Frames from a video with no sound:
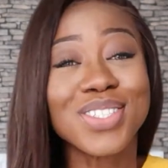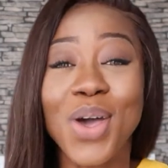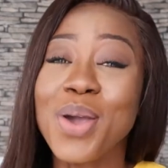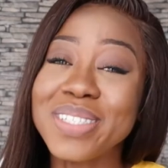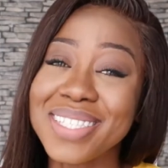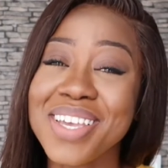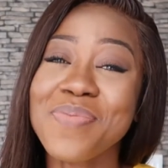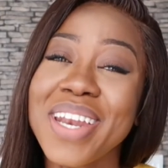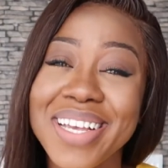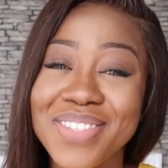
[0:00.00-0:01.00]
So I hope to see you in
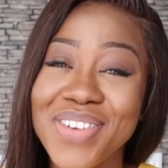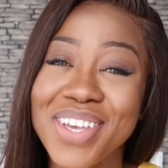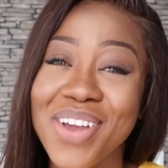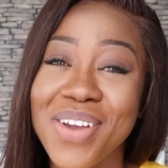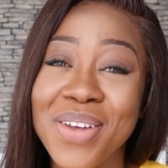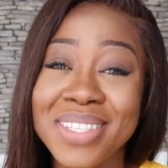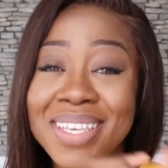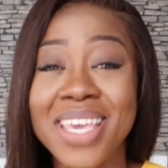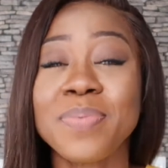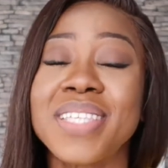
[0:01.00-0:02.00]
my next video.
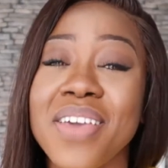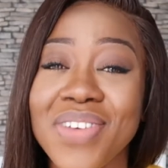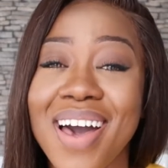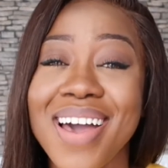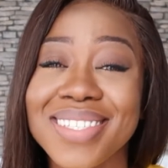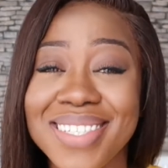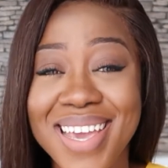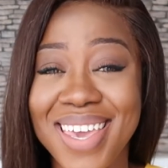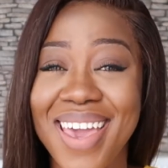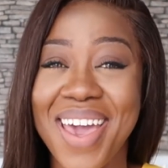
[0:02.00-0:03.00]
Keep safe, guys.
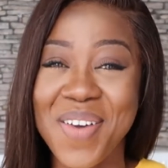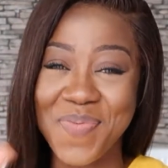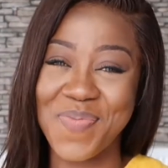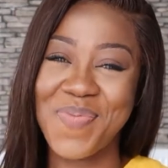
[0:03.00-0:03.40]
Take care.